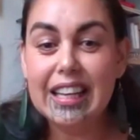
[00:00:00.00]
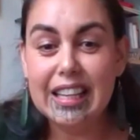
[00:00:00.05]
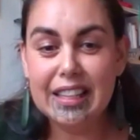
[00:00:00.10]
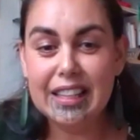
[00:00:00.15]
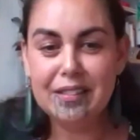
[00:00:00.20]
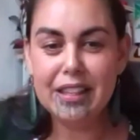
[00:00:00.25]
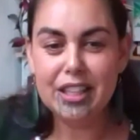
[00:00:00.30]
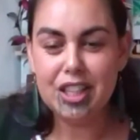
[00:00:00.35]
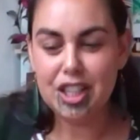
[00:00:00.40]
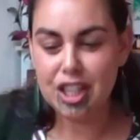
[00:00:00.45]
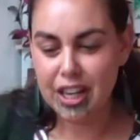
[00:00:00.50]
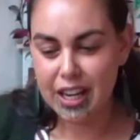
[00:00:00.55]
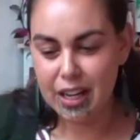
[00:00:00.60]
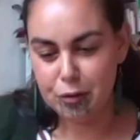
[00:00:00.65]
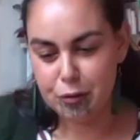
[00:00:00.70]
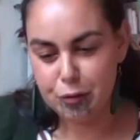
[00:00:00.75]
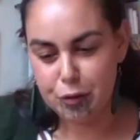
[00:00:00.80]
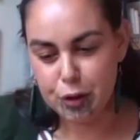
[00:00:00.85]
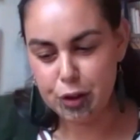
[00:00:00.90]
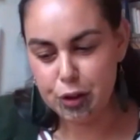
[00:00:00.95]
in the chat
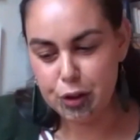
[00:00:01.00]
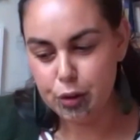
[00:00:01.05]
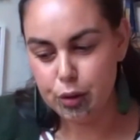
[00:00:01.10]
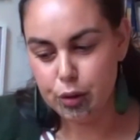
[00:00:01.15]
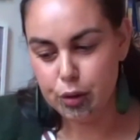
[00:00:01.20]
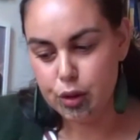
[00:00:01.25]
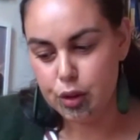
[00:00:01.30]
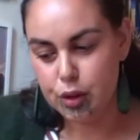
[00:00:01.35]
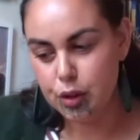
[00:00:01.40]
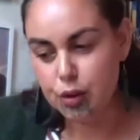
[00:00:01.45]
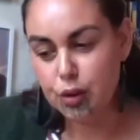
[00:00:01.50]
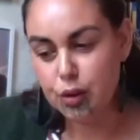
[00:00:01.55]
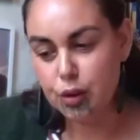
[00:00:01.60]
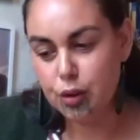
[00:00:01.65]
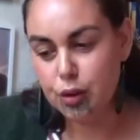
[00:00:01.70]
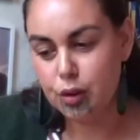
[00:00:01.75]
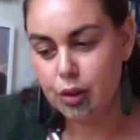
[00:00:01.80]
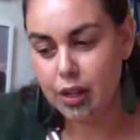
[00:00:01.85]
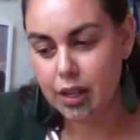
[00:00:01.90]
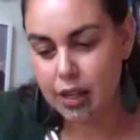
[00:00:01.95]
for you
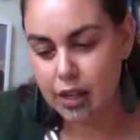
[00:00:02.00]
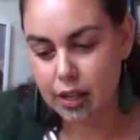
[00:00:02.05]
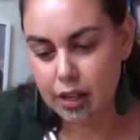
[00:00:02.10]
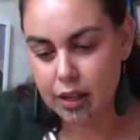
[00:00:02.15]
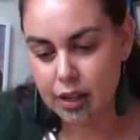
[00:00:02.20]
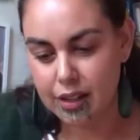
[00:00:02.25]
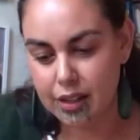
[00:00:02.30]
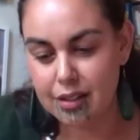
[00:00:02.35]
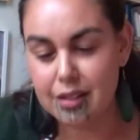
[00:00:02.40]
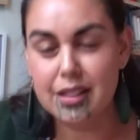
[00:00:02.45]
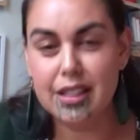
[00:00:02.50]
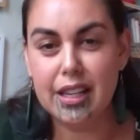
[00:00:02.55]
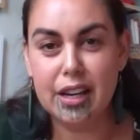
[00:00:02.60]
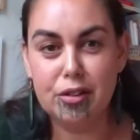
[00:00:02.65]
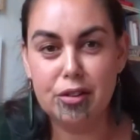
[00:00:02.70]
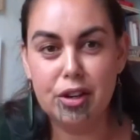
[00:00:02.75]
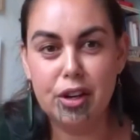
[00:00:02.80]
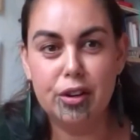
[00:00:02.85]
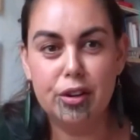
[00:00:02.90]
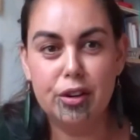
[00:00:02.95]
to uh,
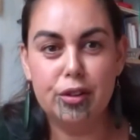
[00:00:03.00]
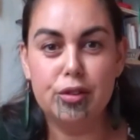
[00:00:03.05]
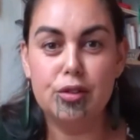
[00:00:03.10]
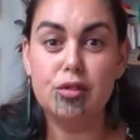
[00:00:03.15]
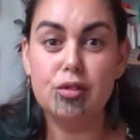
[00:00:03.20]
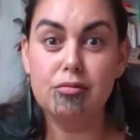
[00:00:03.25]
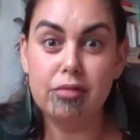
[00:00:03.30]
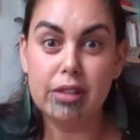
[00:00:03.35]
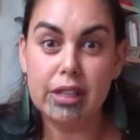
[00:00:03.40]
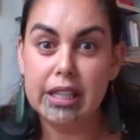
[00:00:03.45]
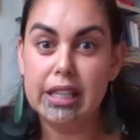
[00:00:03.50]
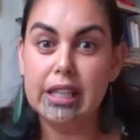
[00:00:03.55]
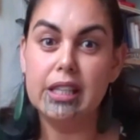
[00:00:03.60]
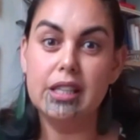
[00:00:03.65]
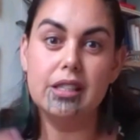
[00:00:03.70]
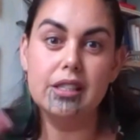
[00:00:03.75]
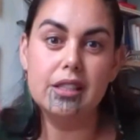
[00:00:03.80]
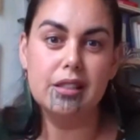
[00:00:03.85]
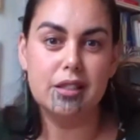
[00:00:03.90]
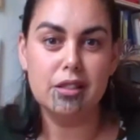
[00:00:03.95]
download,
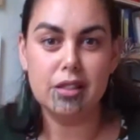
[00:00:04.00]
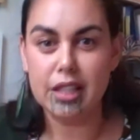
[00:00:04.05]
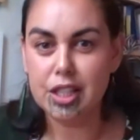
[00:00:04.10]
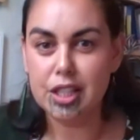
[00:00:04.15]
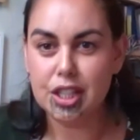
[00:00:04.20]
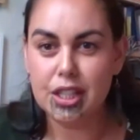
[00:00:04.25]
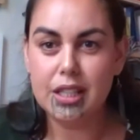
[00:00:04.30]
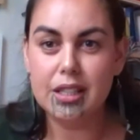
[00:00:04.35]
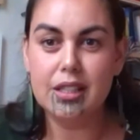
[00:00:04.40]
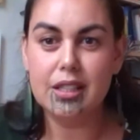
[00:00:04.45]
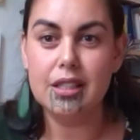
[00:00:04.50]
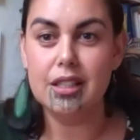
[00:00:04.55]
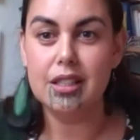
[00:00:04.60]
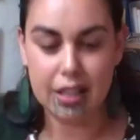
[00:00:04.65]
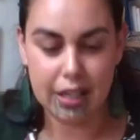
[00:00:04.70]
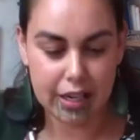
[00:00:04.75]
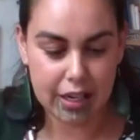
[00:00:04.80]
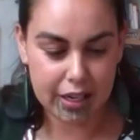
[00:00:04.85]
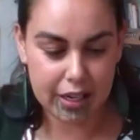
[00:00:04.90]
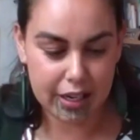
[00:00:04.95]
read,
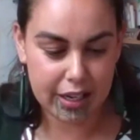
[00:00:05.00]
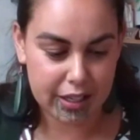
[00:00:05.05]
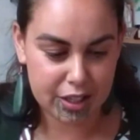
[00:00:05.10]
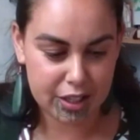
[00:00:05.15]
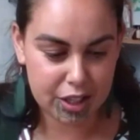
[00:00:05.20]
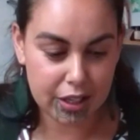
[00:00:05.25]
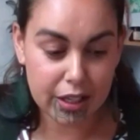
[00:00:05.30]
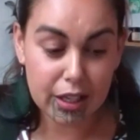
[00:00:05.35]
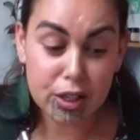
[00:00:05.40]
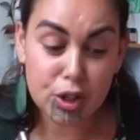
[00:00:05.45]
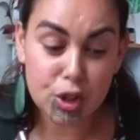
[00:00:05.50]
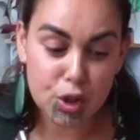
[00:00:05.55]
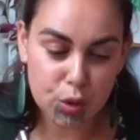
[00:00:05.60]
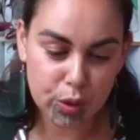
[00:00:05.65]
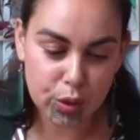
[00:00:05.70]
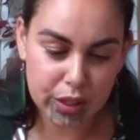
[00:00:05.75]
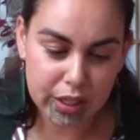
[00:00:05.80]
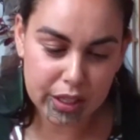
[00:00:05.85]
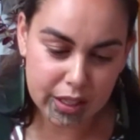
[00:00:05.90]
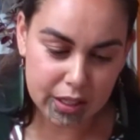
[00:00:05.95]
digest, uh, and
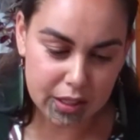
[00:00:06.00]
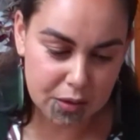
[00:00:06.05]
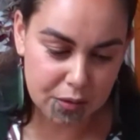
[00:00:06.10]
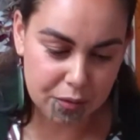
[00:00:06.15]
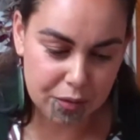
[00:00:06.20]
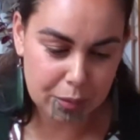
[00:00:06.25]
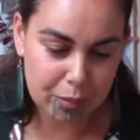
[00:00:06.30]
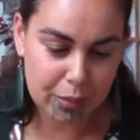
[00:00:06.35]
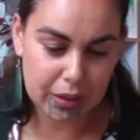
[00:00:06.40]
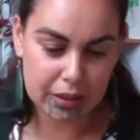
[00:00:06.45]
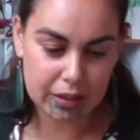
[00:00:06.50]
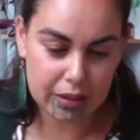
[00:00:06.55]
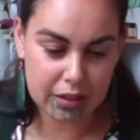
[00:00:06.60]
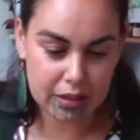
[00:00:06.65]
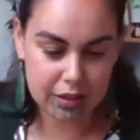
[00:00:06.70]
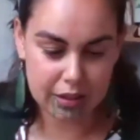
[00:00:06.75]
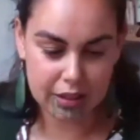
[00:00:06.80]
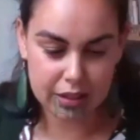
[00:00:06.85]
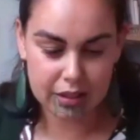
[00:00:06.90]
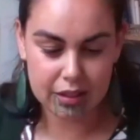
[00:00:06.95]
enjoy its
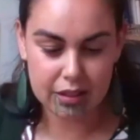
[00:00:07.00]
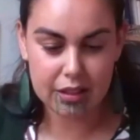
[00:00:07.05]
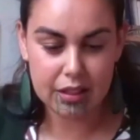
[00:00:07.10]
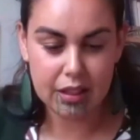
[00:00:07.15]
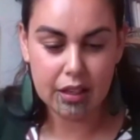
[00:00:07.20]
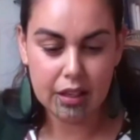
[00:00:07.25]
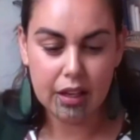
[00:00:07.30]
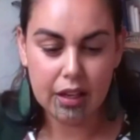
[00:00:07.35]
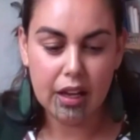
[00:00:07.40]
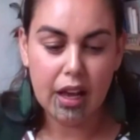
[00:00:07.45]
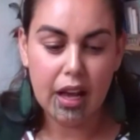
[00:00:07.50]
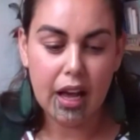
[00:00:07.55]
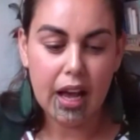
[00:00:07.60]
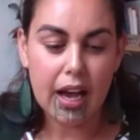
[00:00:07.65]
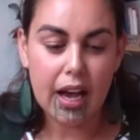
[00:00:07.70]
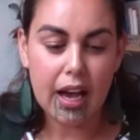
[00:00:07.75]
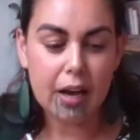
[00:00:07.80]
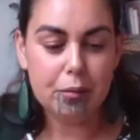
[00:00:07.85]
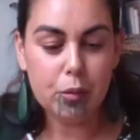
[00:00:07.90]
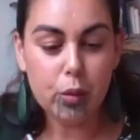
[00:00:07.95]
fabulousness.
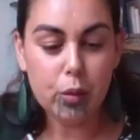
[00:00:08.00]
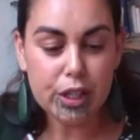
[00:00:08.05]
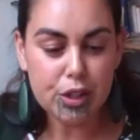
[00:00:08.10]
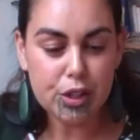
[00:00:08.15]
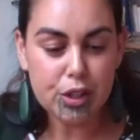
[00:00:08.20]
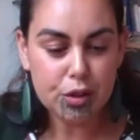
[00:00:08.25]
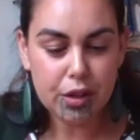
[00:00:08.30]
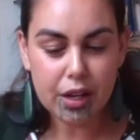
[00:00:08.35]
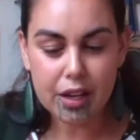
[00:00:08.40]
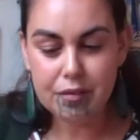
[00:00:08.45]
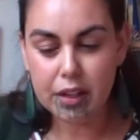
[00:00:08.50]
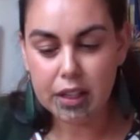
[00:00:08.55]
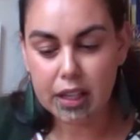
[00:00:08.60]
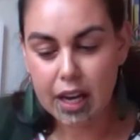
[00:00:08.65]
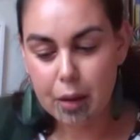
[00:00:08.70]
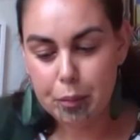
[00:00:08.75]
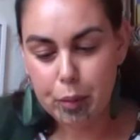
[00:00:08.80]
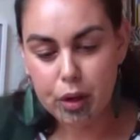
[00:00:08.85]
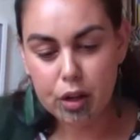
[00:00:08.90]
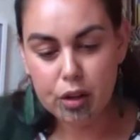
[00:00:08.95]
Um, we do have a
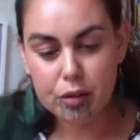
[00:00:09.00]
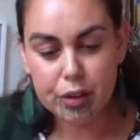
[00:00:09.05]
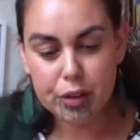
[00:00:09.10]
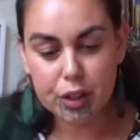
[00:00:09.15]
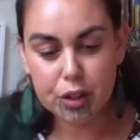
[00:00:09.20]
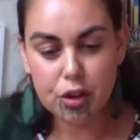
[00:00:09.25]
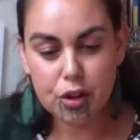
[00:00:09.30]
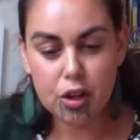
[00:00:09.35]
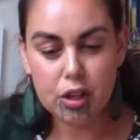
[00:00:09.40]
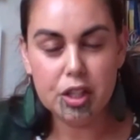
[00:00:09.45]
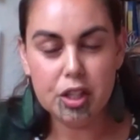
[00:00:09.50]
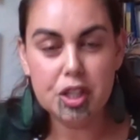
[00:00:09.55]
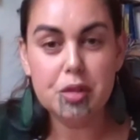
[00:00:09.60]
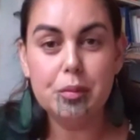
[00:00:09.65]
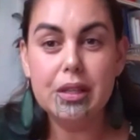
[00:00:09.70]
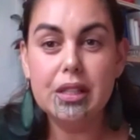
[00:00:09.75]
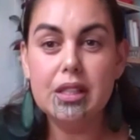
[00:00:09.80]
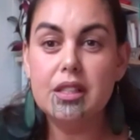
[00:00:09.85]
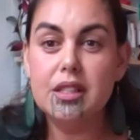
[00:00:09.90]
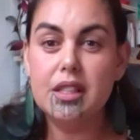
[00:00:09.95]
couple of
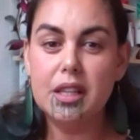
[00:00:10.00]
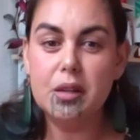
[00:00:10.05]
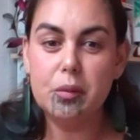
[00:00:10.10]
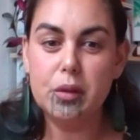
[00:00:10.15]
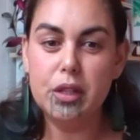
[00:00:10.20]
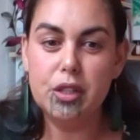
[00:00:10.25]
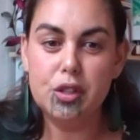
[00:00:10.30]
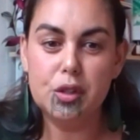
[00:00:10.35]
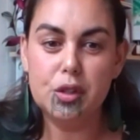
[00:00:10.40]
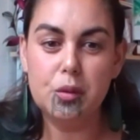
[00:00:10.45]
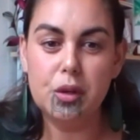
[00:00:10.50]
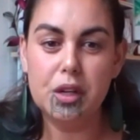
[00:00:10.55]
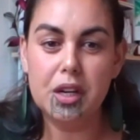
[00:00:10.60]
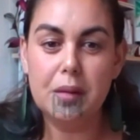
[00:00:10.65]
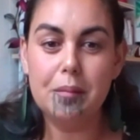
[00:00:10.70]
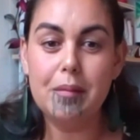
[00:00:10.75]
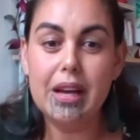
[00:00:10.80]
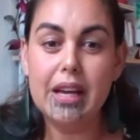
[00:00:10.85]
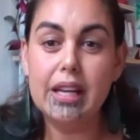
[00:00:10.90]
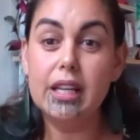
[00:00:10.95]
acknowledgements that we do want
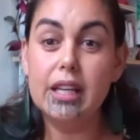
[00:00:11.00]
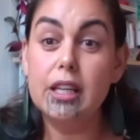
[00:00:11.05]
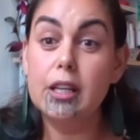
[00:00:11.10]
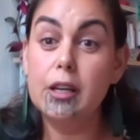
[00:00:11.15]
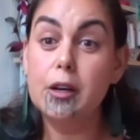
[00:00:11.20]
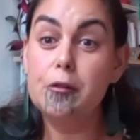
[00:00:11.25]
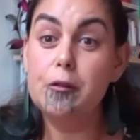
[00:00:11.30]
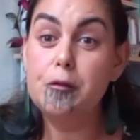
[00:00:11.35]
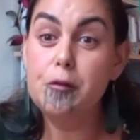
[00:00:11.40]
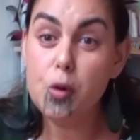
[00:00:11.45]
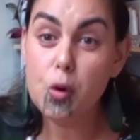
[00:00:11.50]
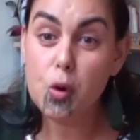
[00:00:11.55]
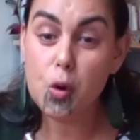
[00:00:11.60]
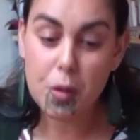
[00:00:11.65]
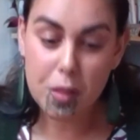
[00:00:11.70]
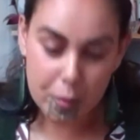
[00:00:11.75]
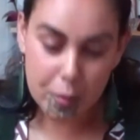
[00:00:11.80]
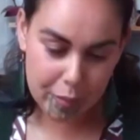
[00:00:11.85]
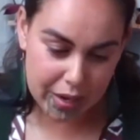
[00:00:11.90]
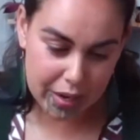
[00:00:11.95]
to make
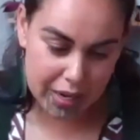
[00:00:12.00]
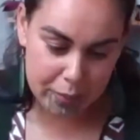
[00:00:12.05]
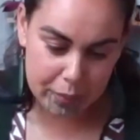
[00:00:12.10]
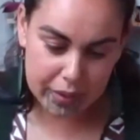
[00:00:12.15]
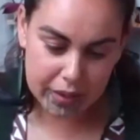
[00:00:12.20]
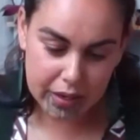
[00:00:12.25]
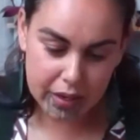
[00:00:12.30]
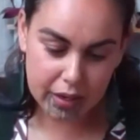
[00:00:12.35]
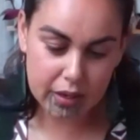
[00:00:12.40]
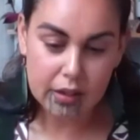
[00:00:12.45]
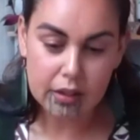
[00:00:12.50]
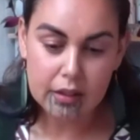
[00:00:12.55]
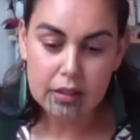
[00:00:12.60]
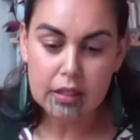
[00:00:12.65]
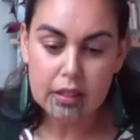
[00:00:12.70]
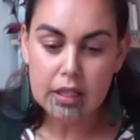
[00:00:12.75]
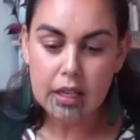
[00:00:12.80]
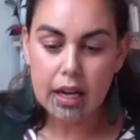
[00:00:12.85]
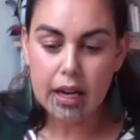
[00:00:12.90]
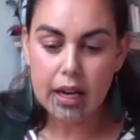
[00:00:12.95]
for the paper.
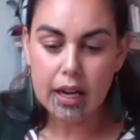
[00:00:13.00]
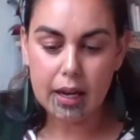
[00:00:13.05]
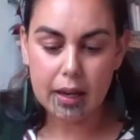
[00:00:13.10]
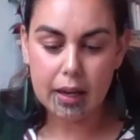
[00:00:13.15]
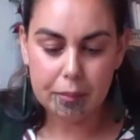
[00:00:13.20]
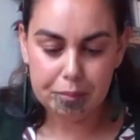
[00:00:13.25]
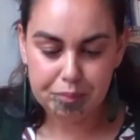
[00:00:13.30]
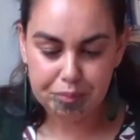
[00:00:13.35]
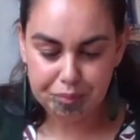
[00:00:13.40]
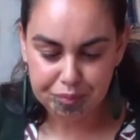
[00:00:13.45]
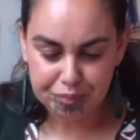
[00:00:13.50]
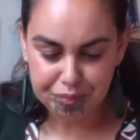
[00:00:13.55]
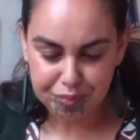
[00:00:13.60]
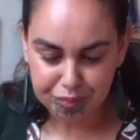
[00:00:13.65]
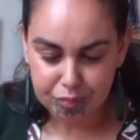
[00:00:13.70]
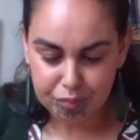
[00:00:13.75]
Um,